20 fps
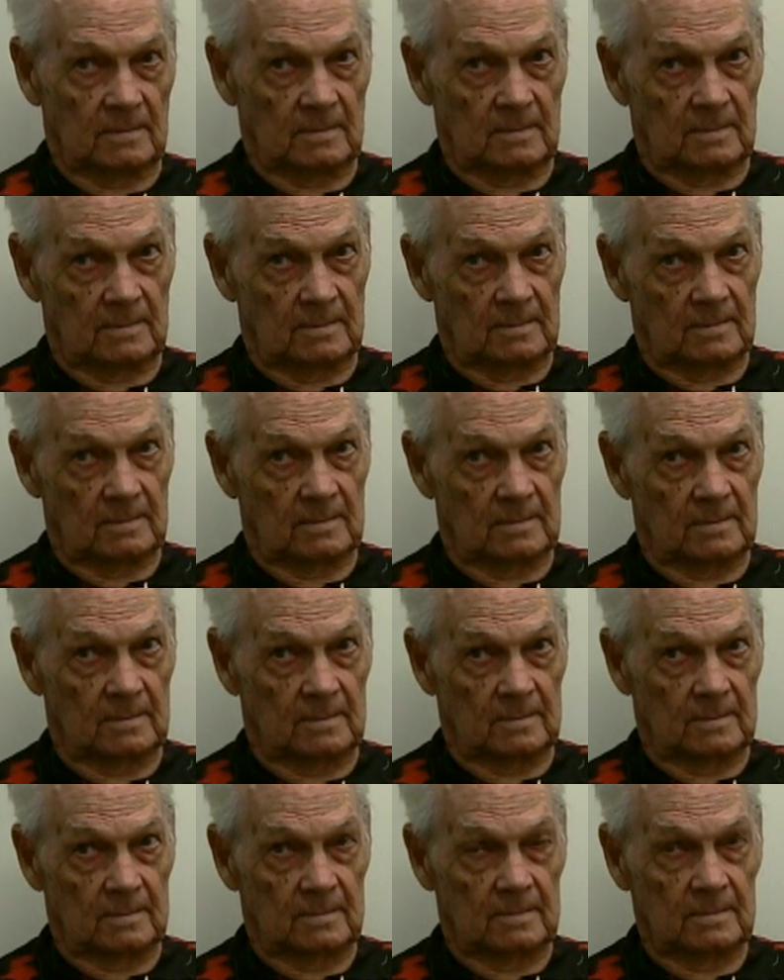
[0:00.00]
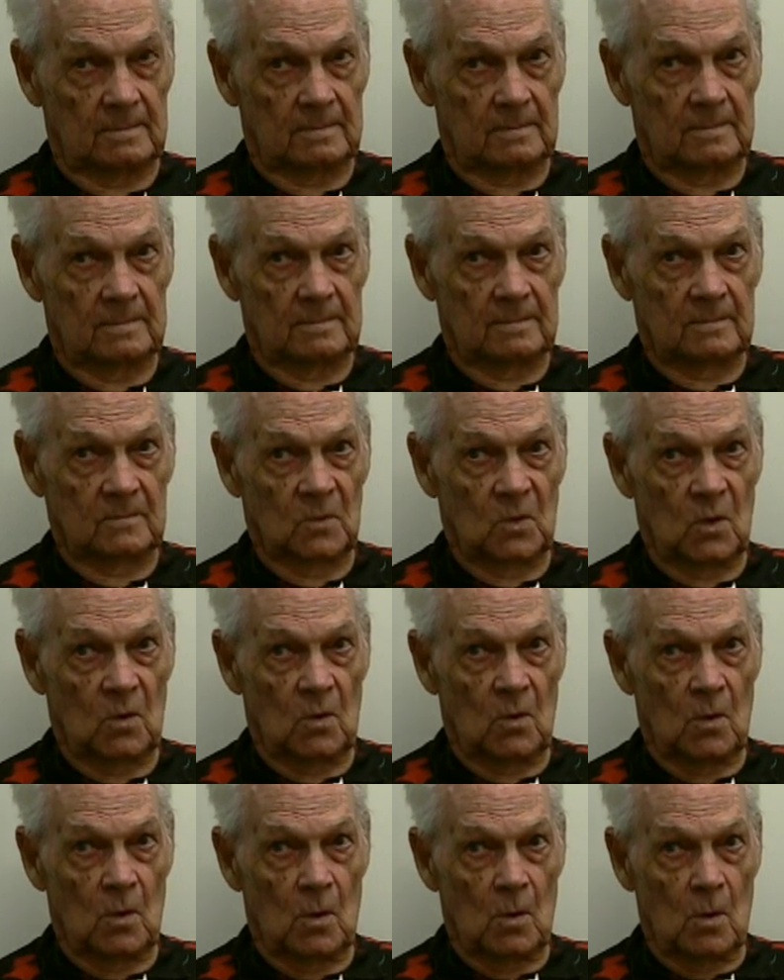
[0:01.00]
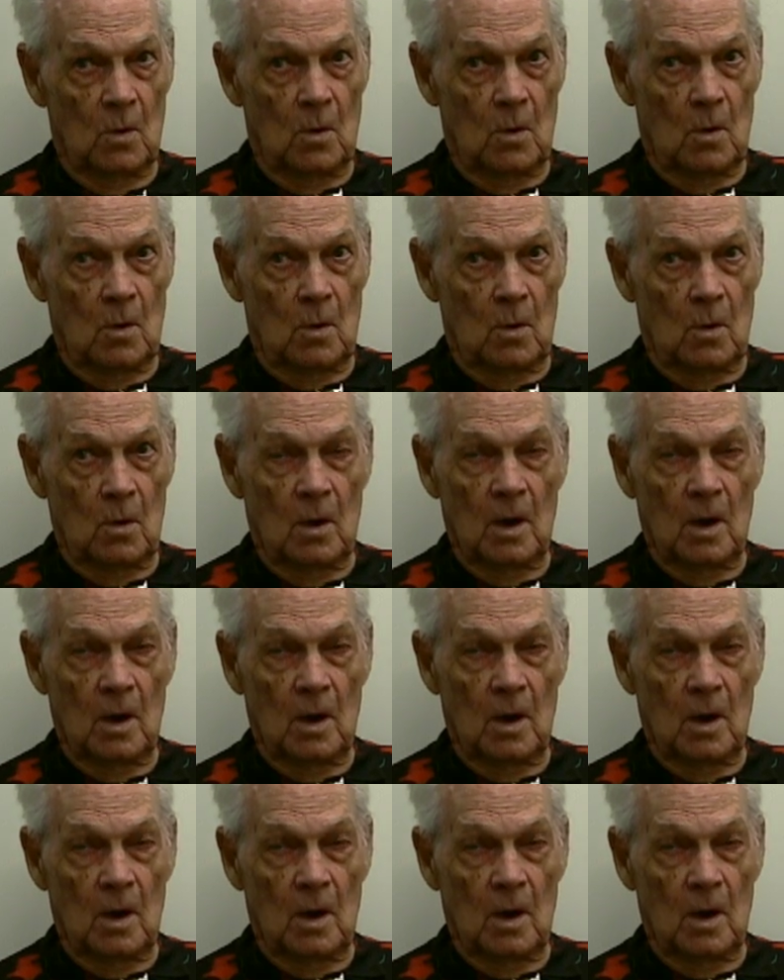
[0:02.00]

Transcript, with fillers: Where did that take place?